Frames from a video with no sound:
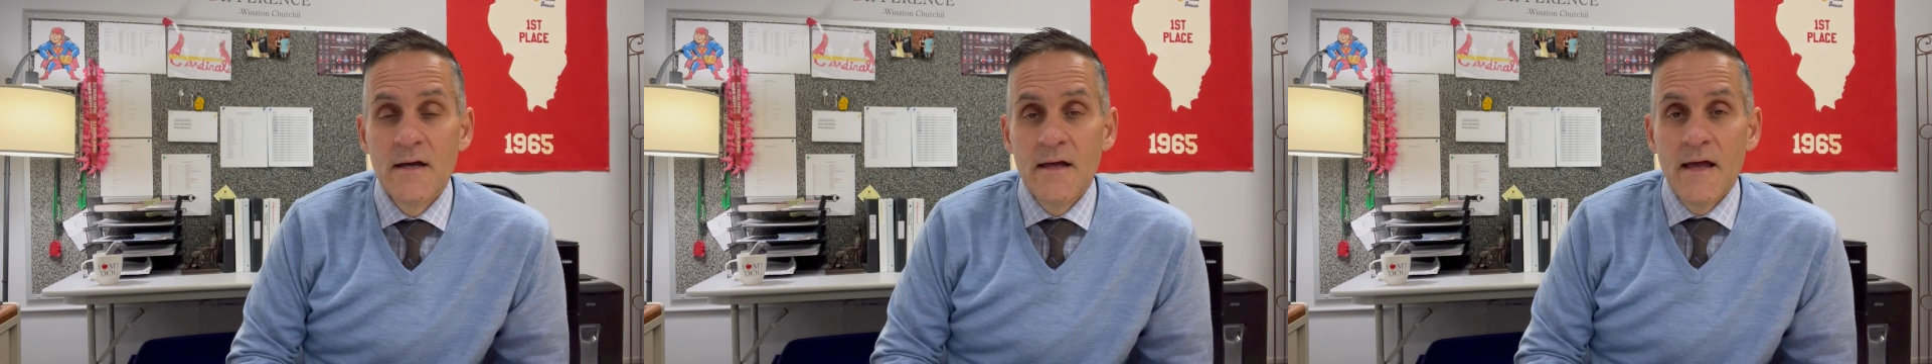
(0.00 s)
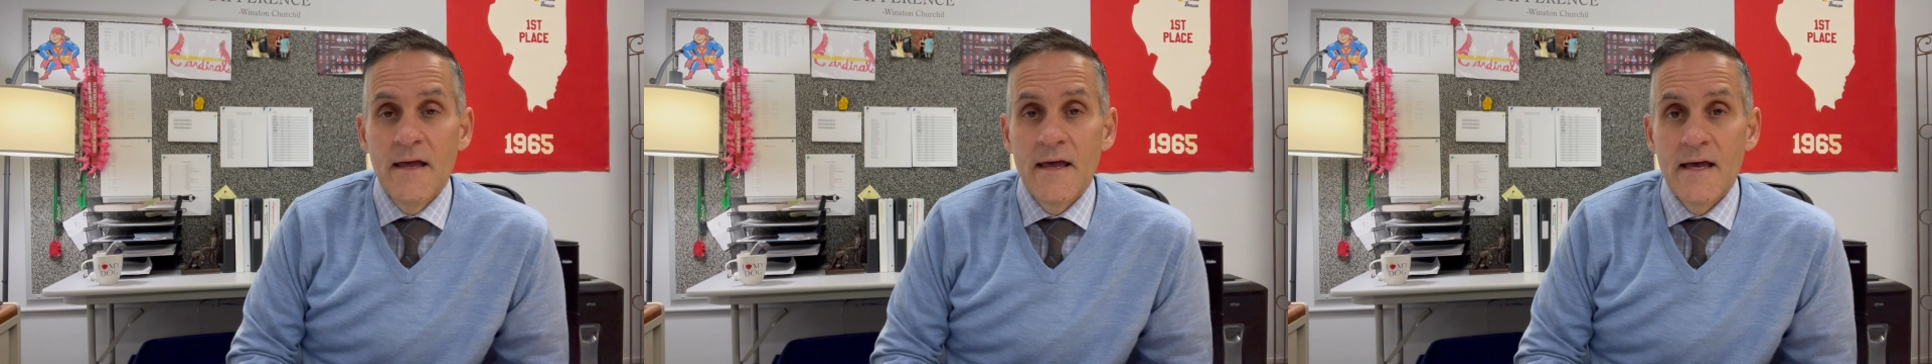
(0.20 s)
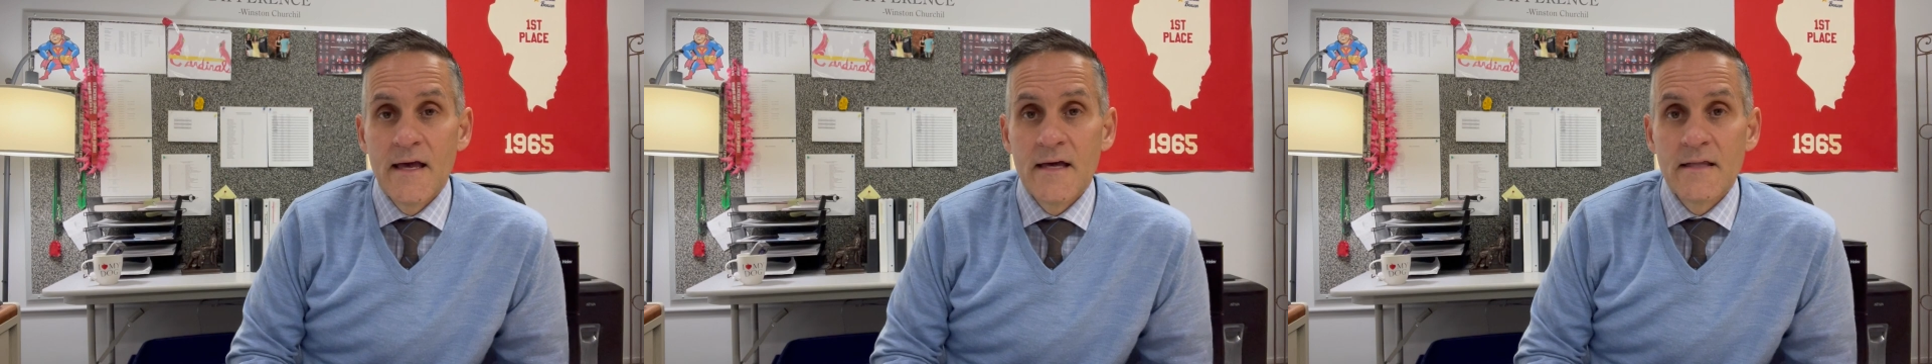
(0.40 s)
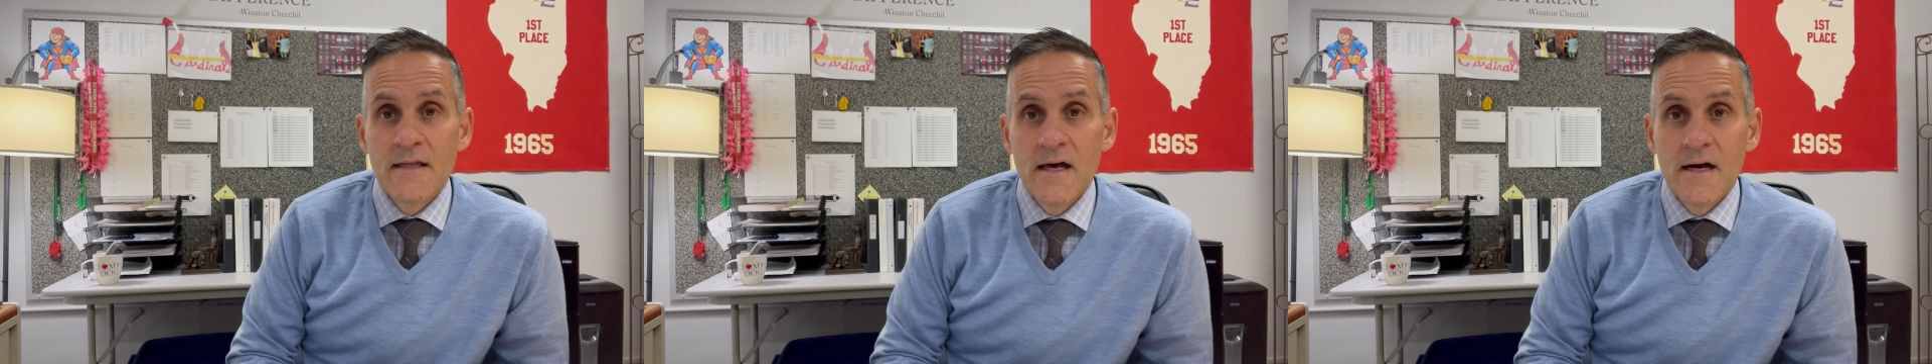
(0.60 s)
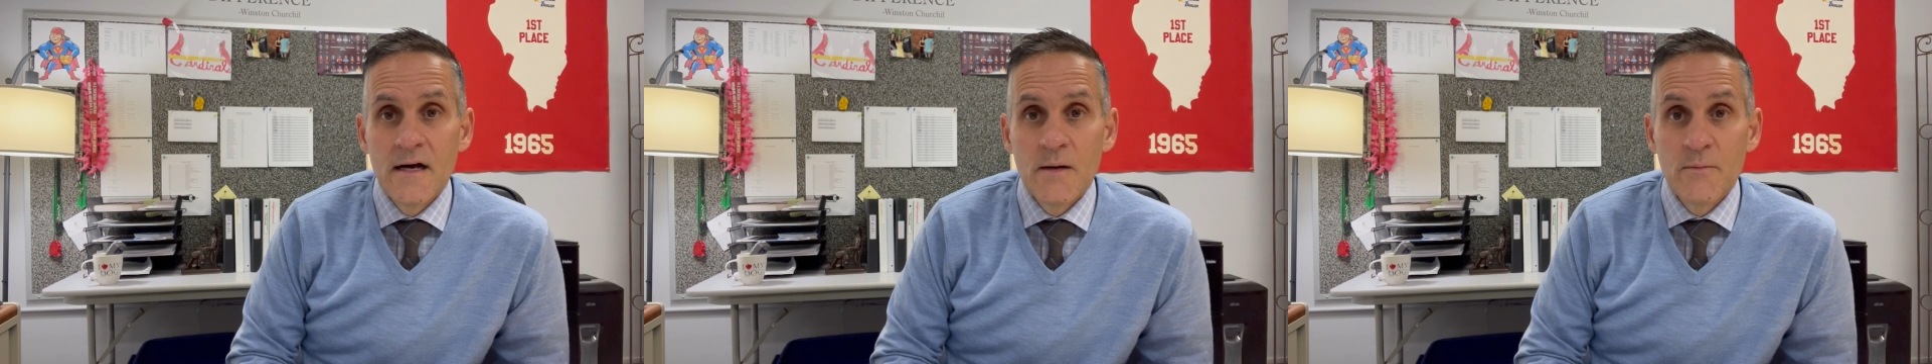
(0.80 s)
and
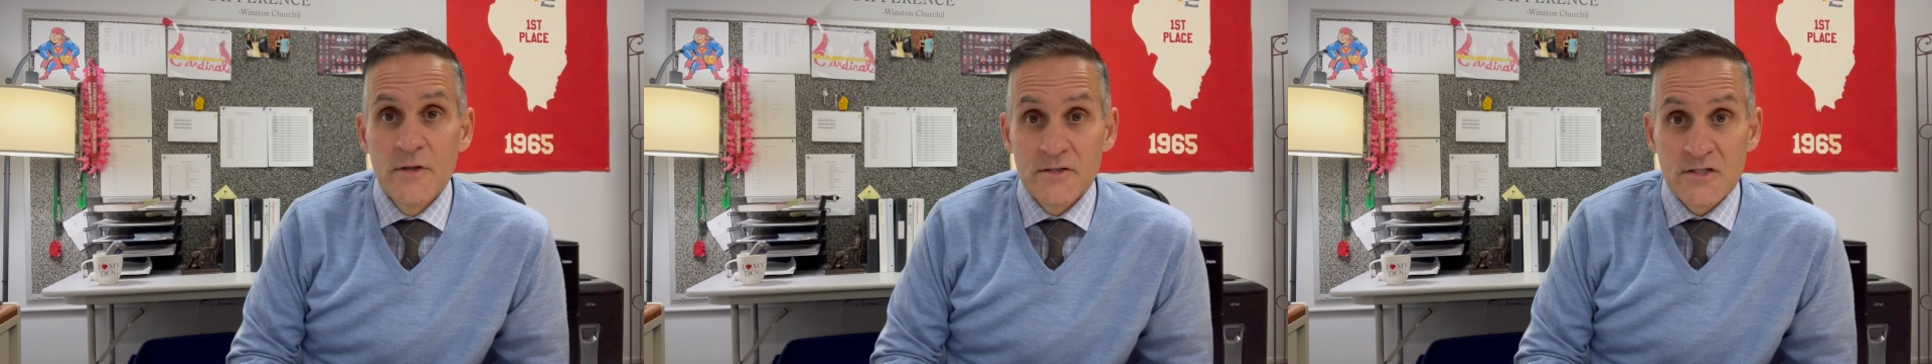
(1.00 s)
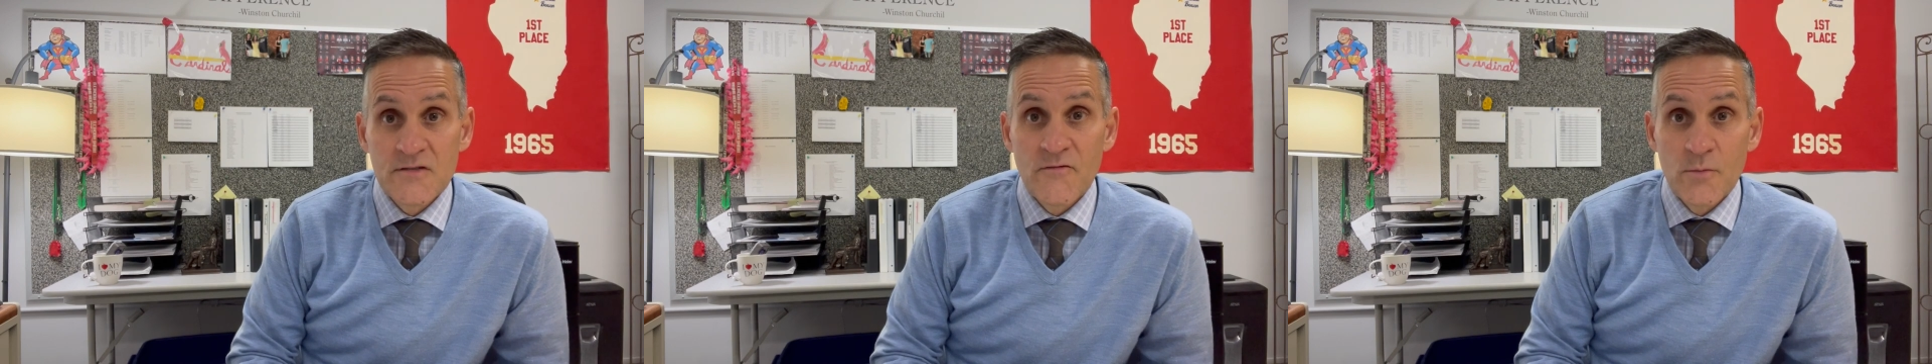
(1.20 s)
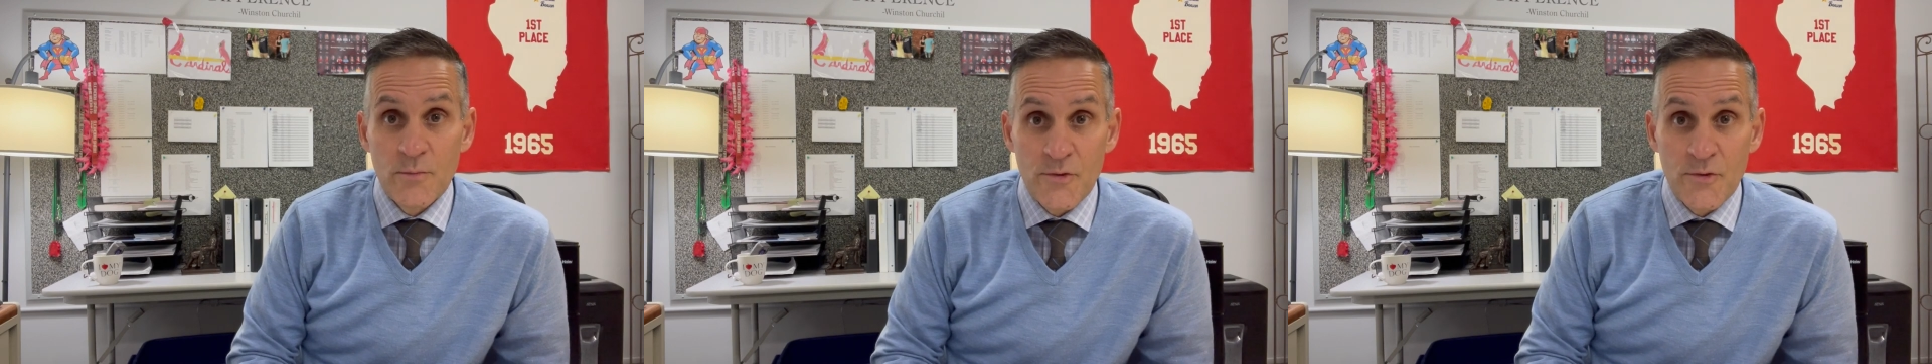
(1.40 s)
um, that's from